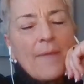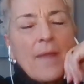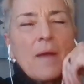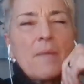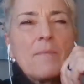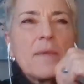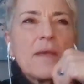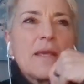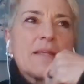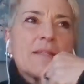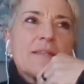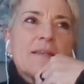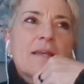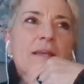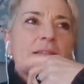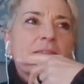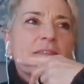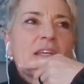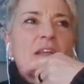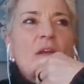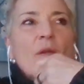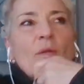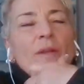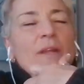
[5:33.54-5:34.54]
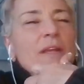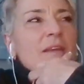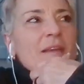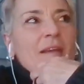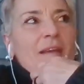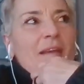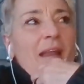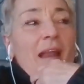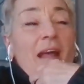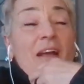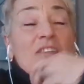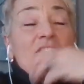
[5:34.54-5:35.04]
that makes sense. It only
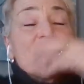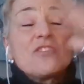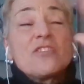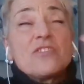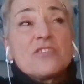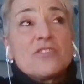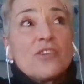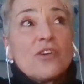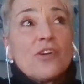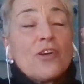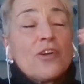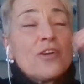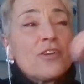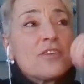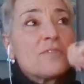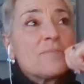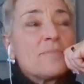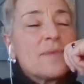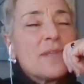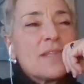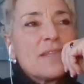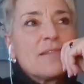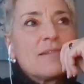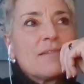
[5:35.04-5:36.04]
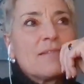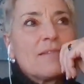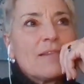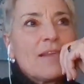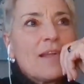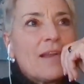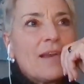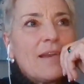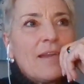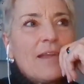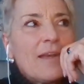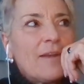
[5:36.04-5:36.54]
it actually just occurred to me
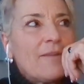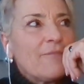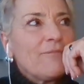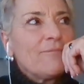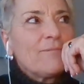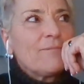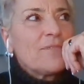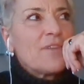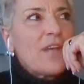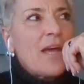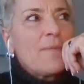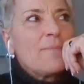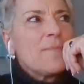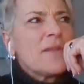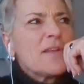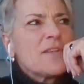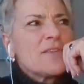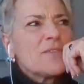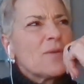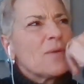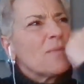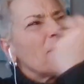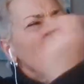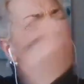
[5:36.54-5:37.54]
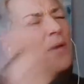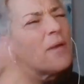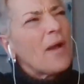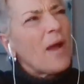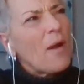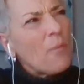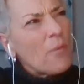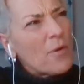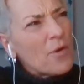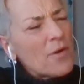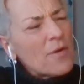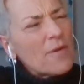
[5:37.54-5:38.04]
like 10 minutes. I
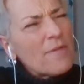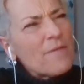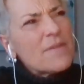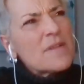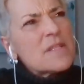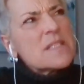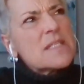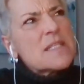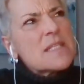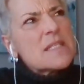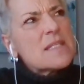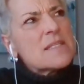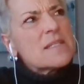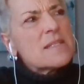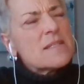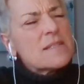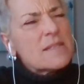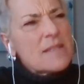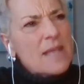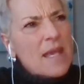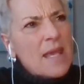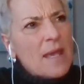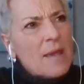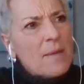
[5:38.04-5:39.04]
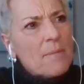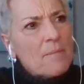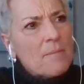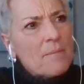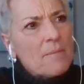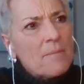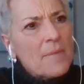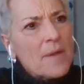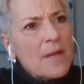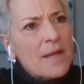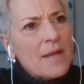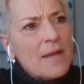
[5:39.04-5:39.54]
wonder if it's the same.
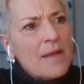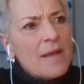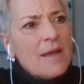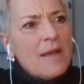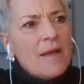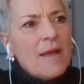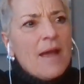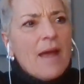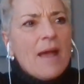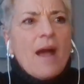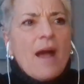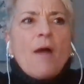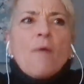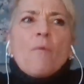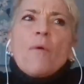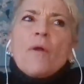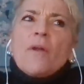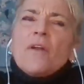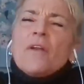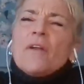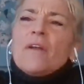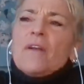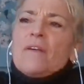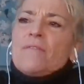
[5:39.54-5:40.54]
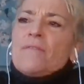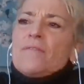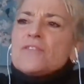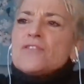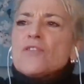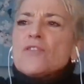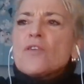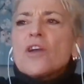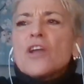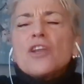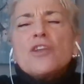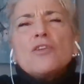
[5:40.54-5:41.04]
Mm. I hmm. wonder if
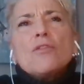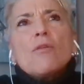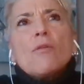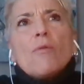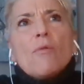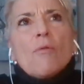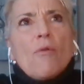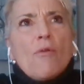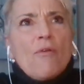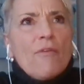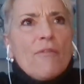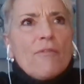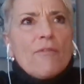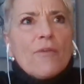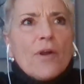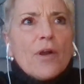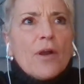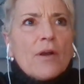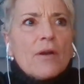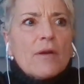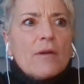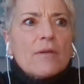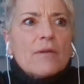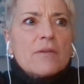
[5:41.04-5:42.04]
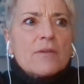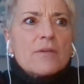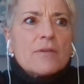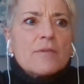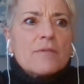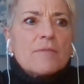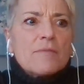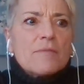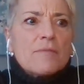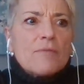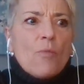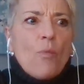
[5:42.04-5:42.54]
so can you go over
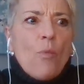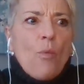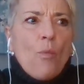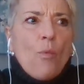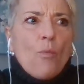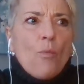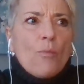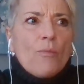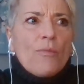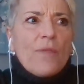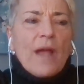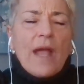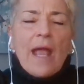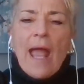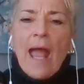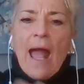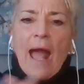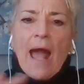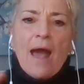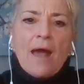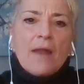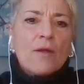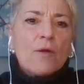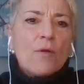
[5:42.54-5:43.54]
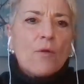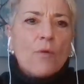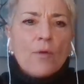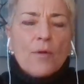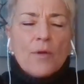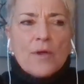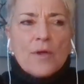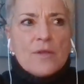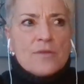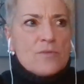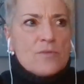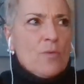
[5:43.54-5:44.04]
the
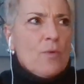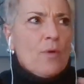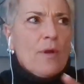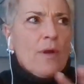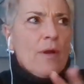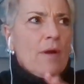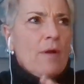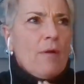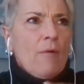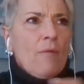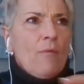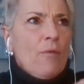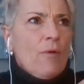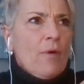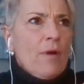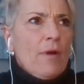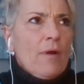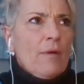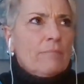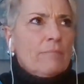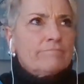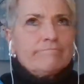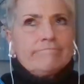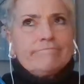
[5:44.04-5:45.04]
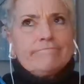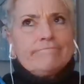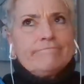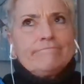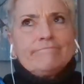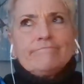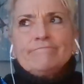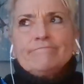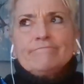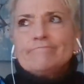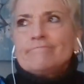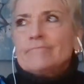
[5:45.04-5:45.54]
categories or or
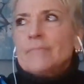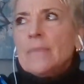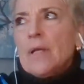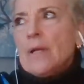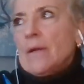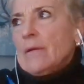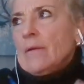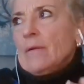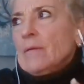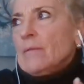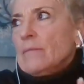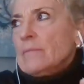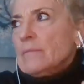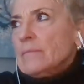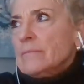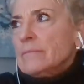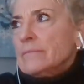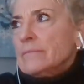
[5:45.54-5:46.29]
I don't know